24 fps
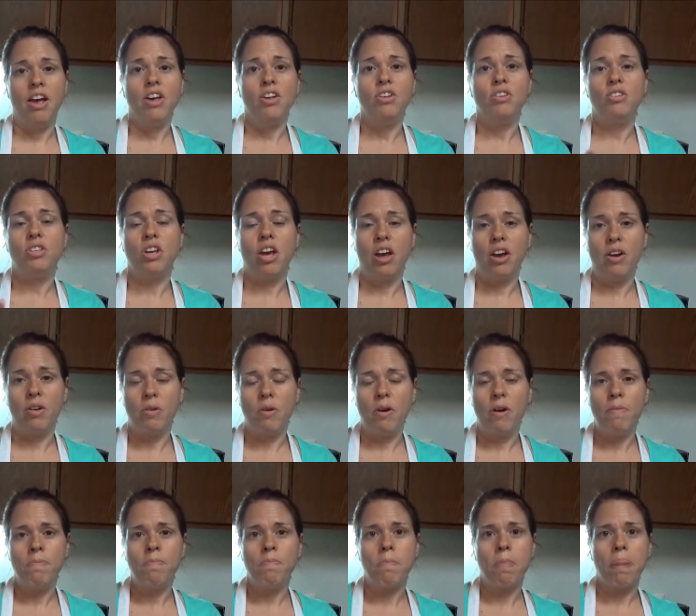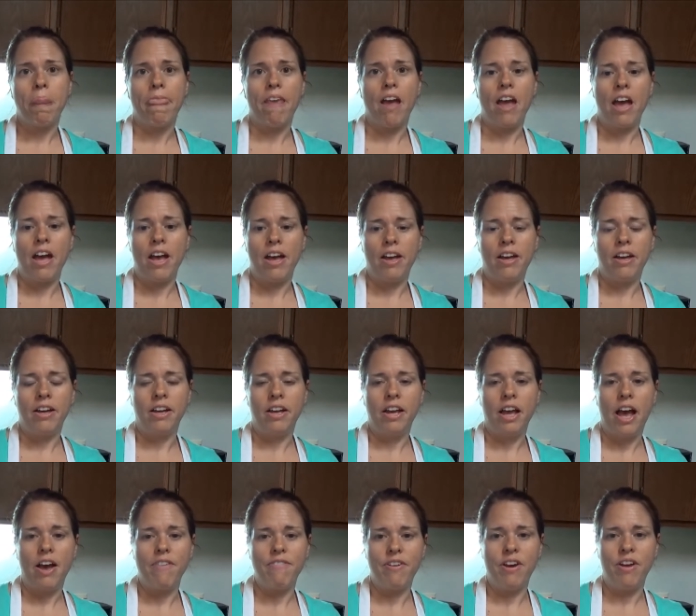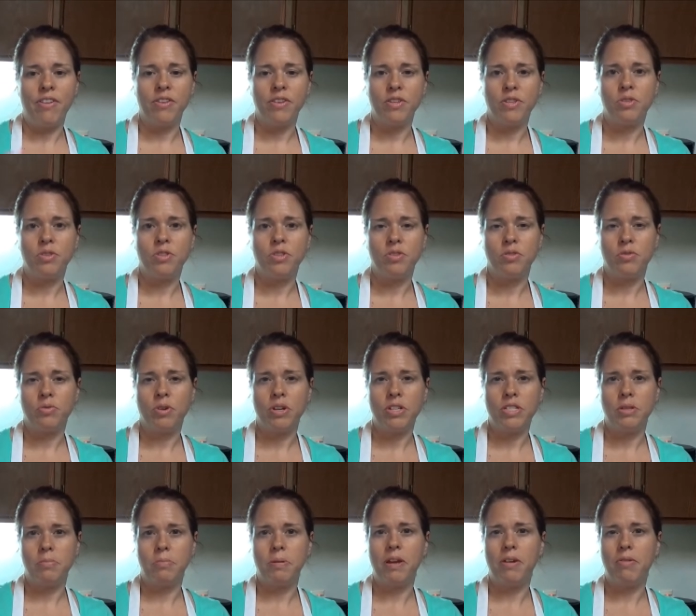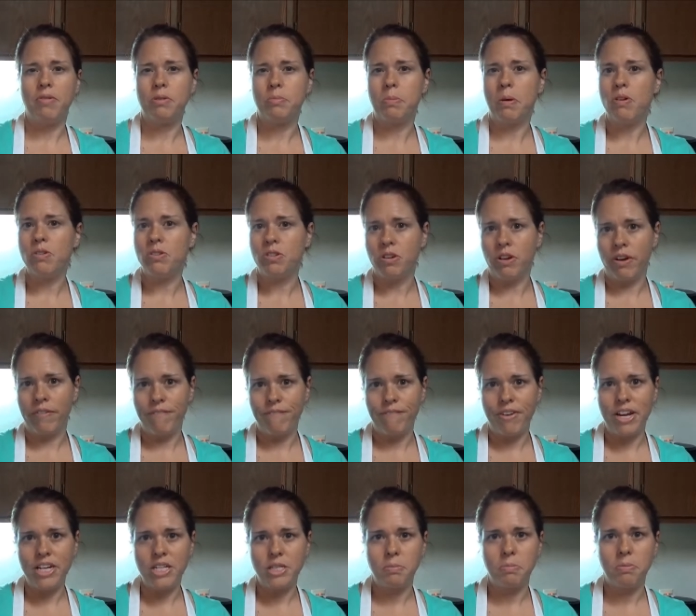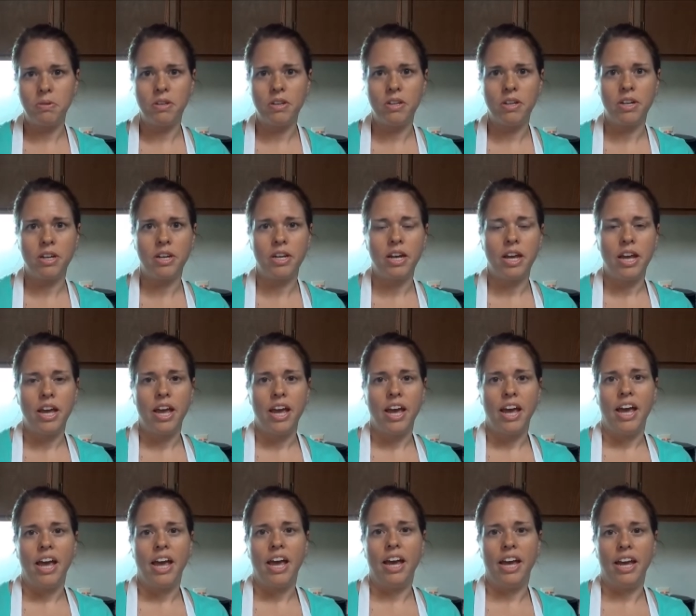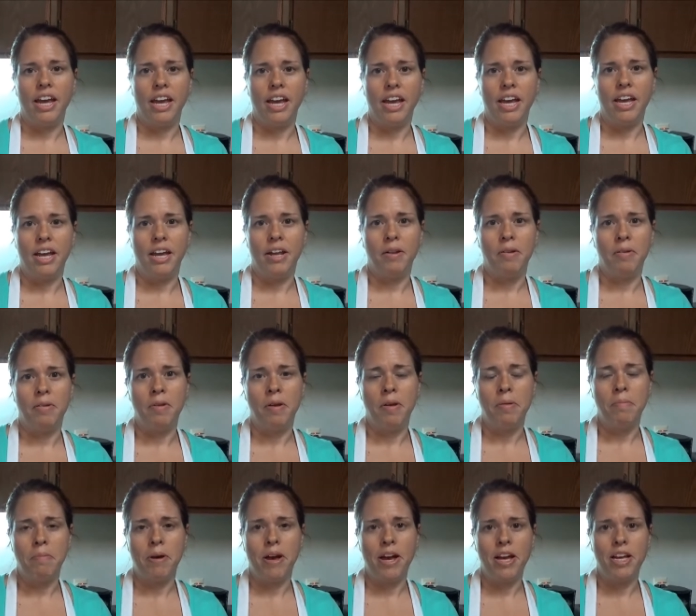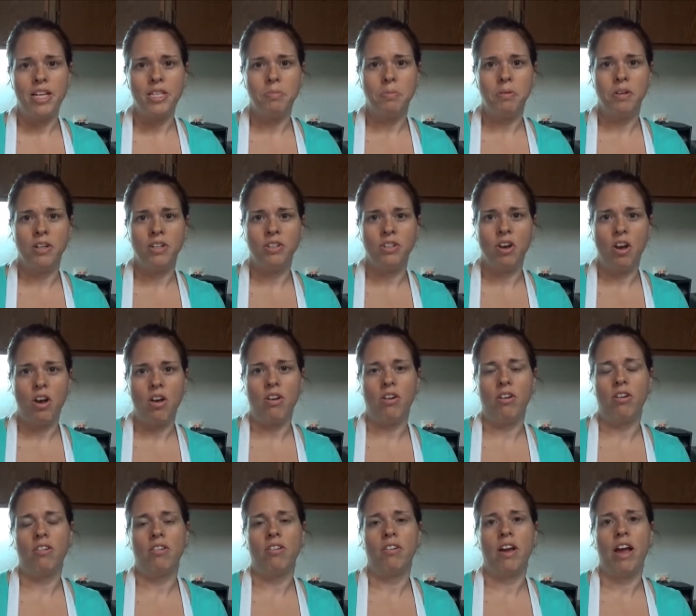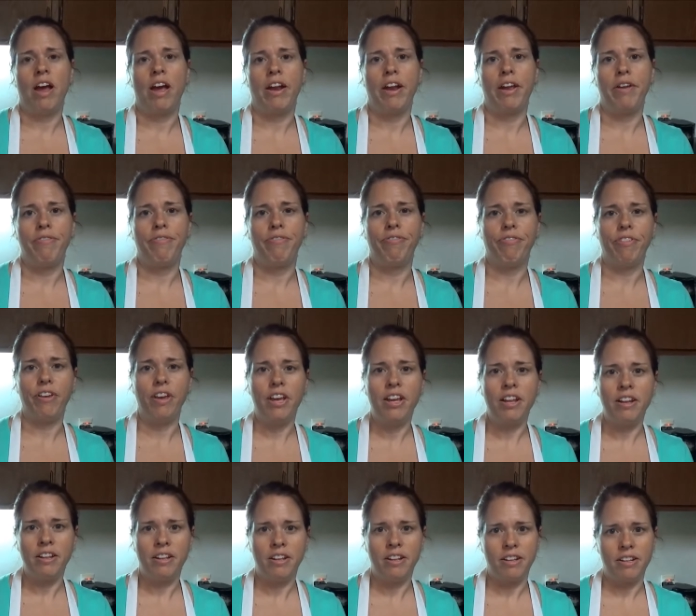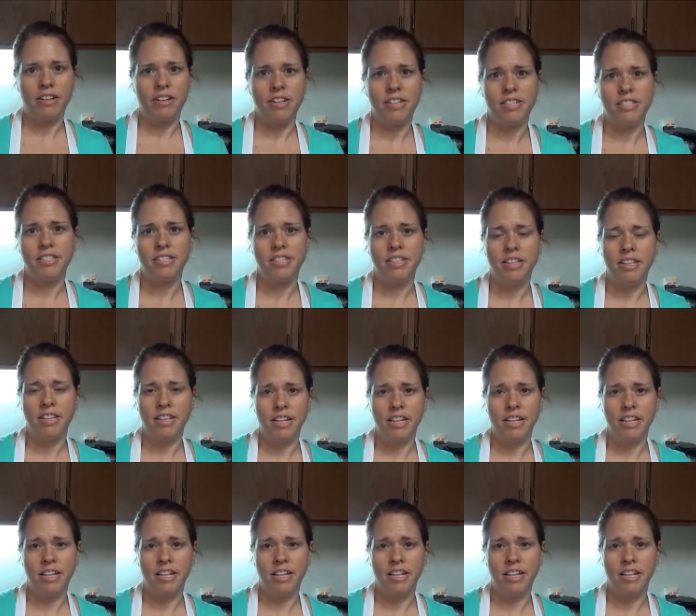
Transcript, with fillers: So uh, I found this recipe, it was posted on Facebook and my husband and daughter had a fit this,